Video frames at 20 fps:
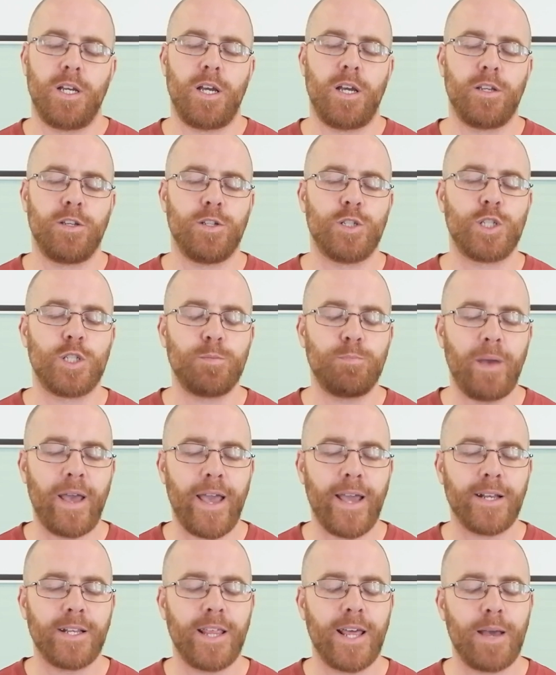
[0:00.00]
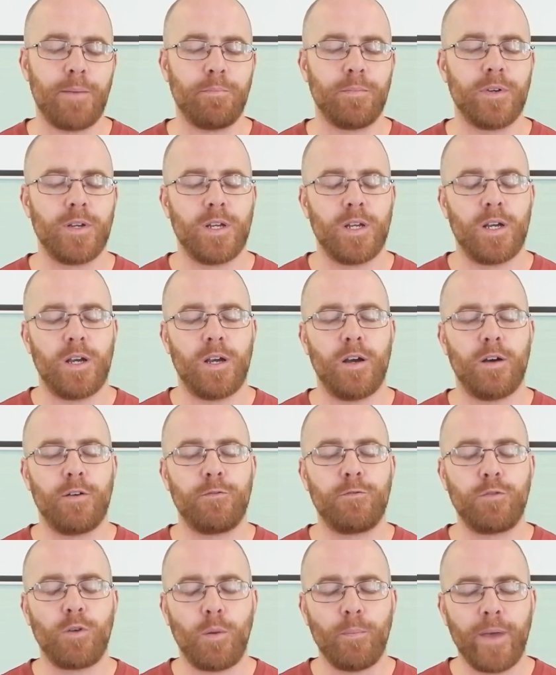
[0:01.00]
You spared them
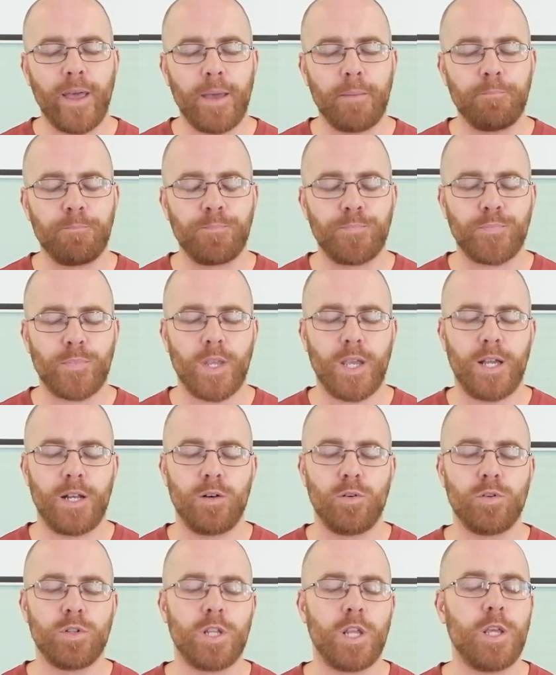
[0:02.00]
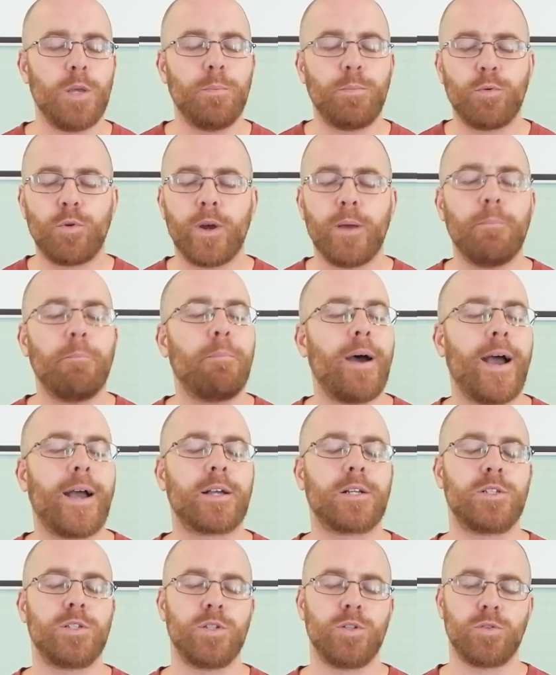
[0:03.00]
from him. And Lord, that you brought him
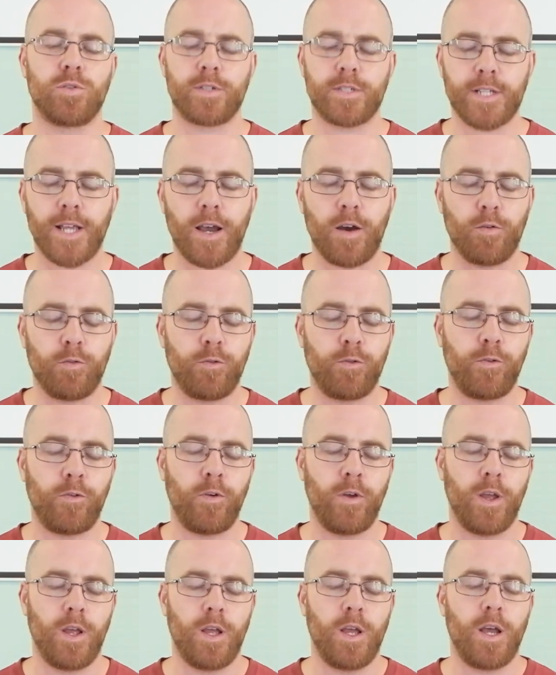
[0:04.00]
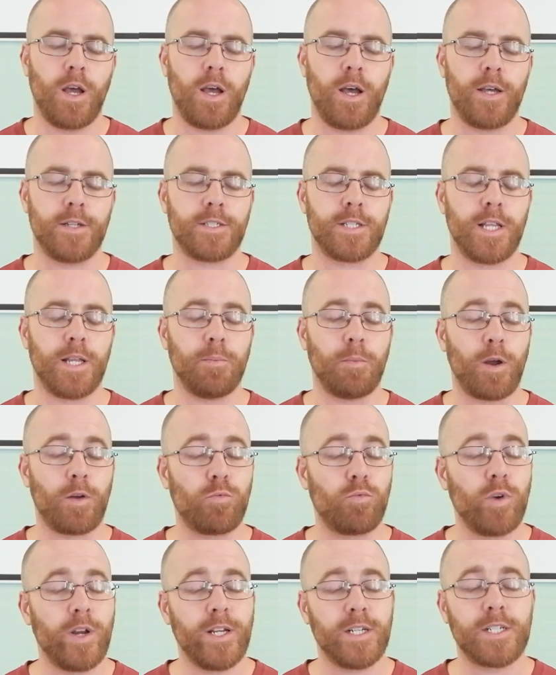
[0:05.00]
back to yourself so that he might
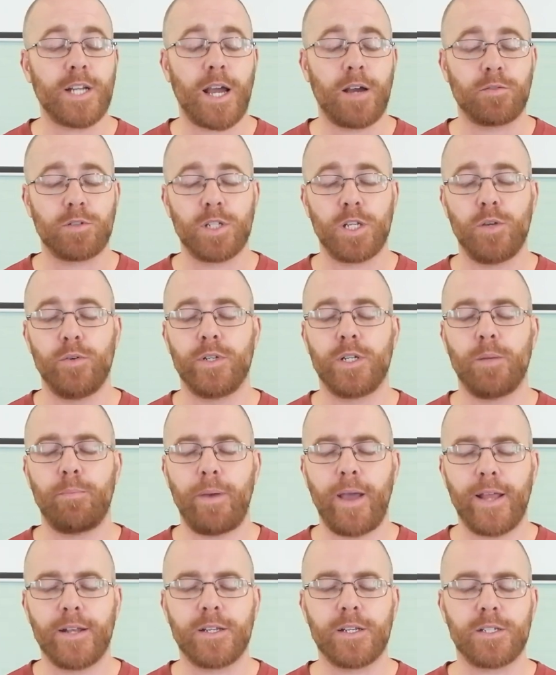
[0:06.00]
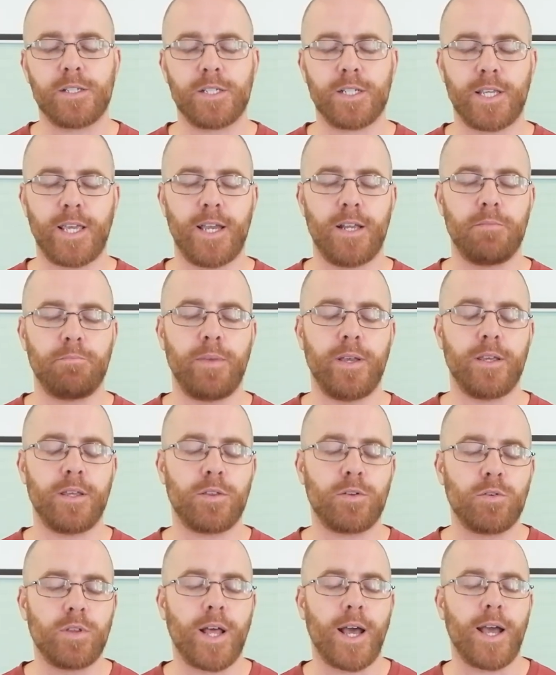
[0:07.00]
reach out to you in dependence again,
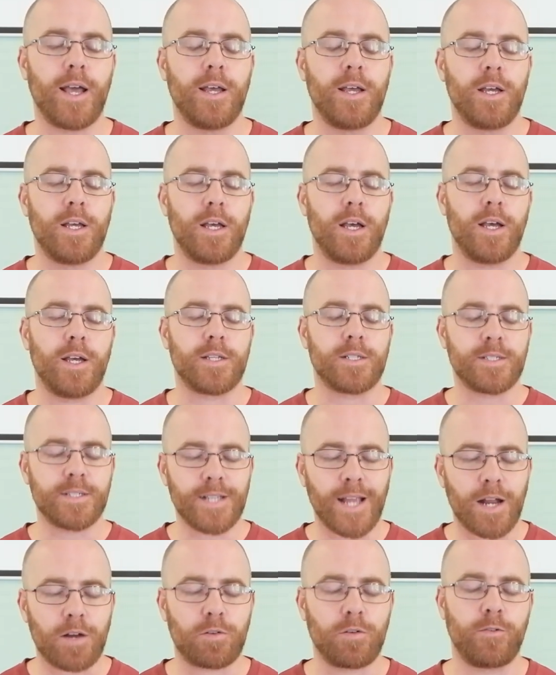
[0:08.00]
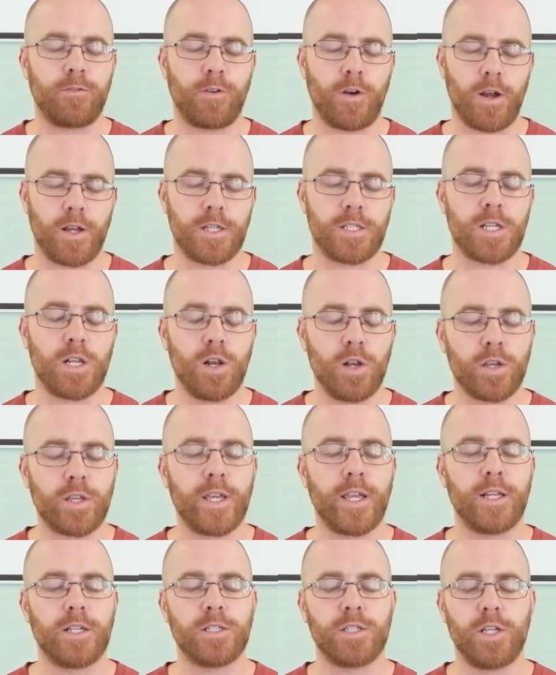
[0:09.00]
through that sacrifice,
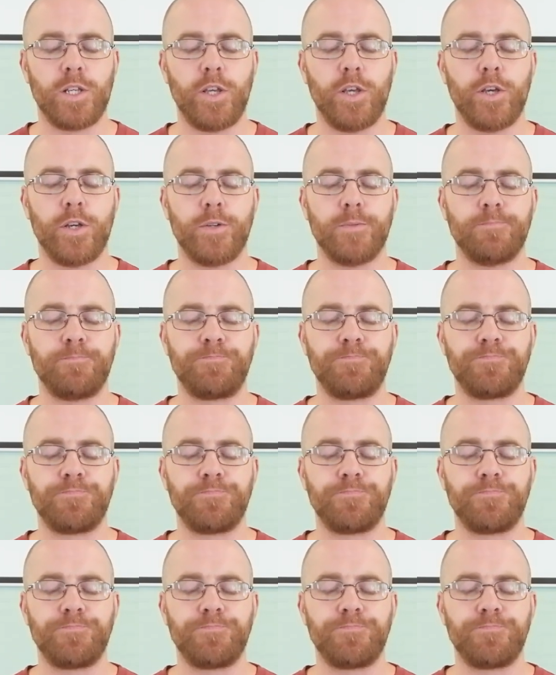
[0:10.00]
looking to you.